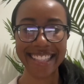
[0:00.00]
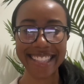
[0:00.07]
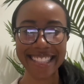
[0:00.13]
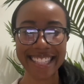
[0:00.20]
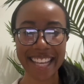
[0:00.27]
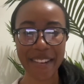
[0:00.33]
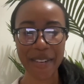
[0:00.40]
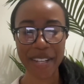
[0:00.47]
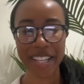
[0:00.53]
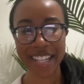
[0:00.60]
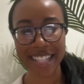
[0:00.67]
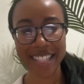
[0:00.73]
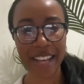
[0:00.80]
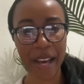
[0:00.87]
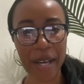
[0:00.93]
Today, we're going
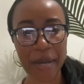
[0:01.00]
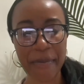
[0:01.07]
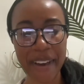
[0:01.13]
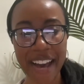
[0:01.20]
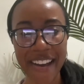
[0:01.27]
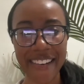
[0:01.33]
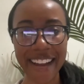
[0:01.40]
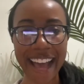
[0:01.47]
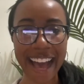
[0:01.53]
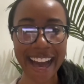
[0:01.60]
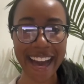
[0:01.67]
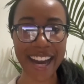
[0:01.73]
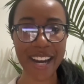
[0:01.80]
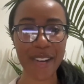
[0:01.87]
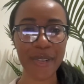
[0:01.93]
to talk about
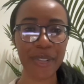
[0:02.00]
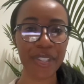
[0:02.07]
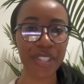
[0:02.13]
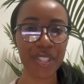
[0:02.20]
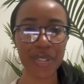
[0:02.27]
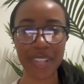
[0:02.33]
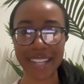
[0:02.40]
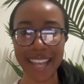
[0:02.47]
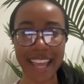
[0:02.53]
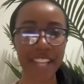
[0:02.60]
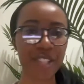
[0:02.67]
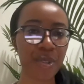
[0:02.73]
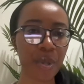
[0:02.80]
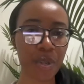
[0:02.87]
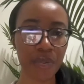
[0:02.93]
how you can
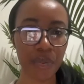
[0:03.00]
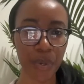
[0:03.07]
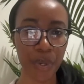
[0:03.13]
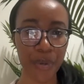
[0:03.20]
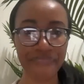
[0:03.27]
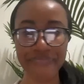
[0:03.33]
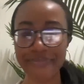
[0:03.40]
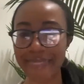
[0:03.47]
enter a room